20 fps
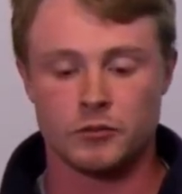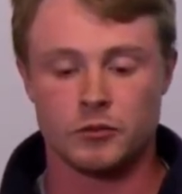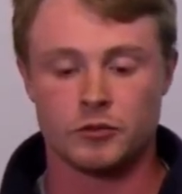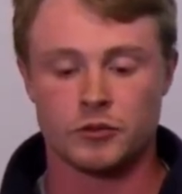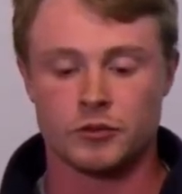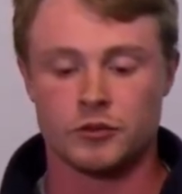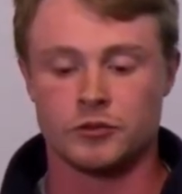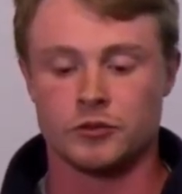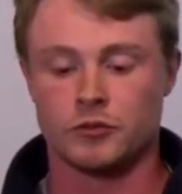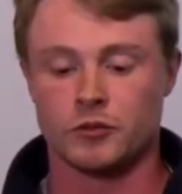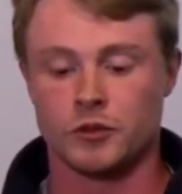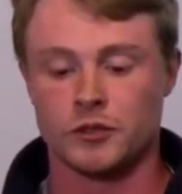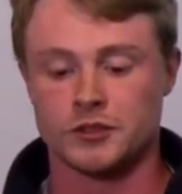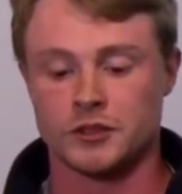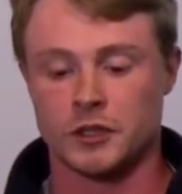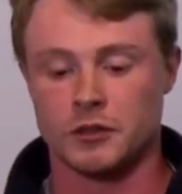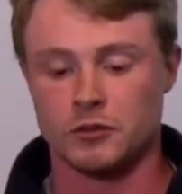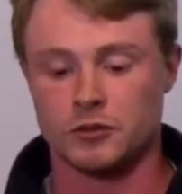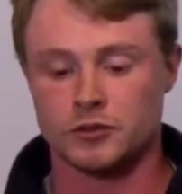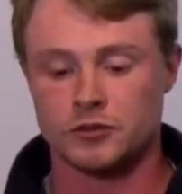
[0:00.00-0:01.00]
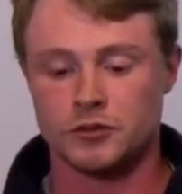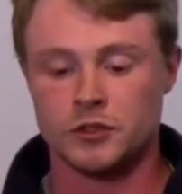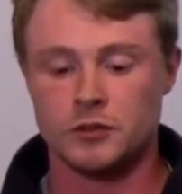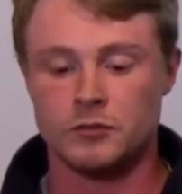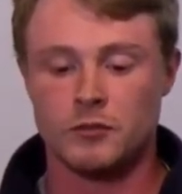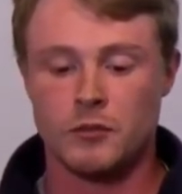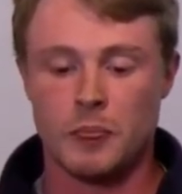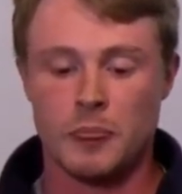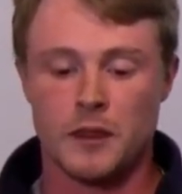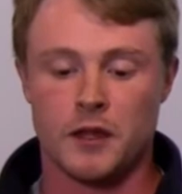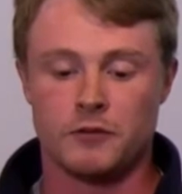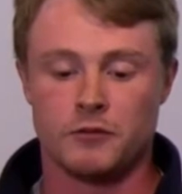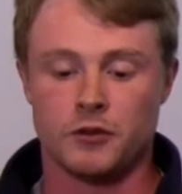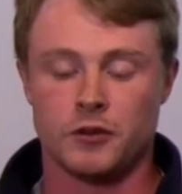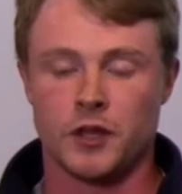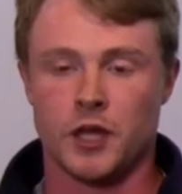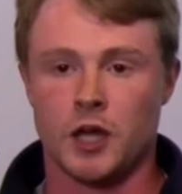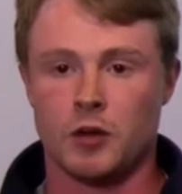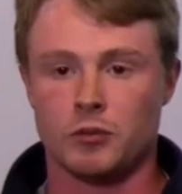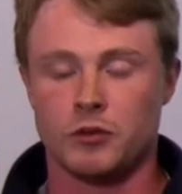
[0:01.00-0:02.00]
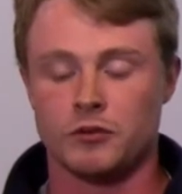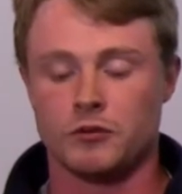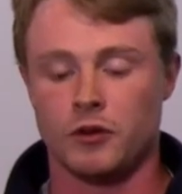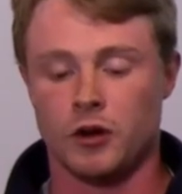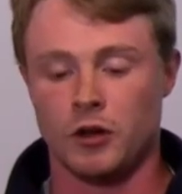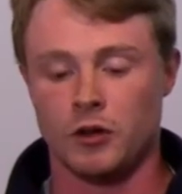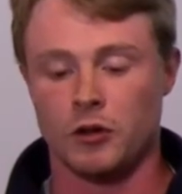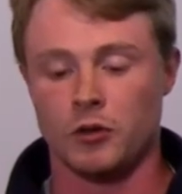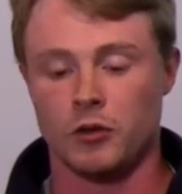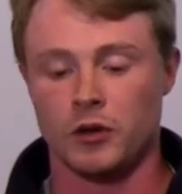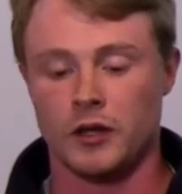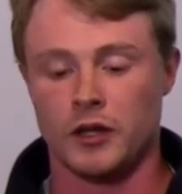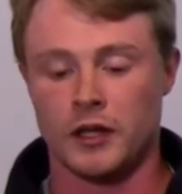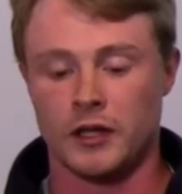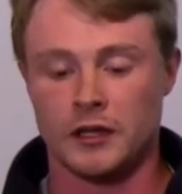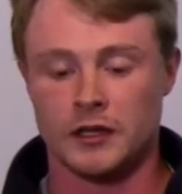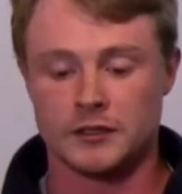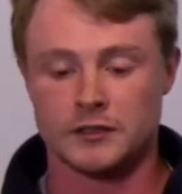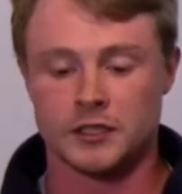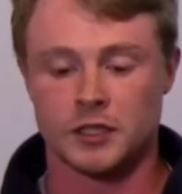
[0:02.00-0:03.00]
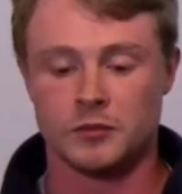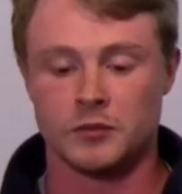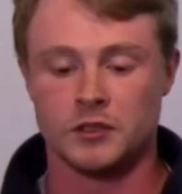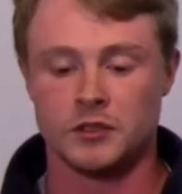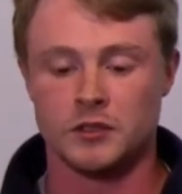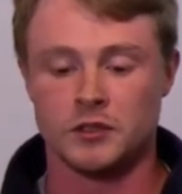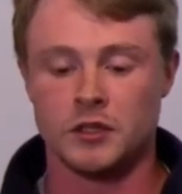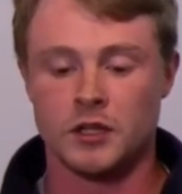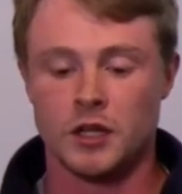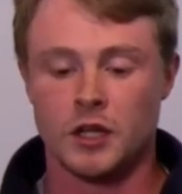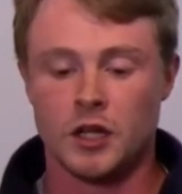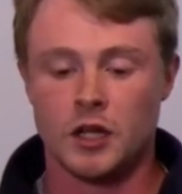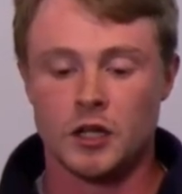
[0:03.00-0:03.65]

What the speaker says: which we use for a recycle stream, and for that we follow ASME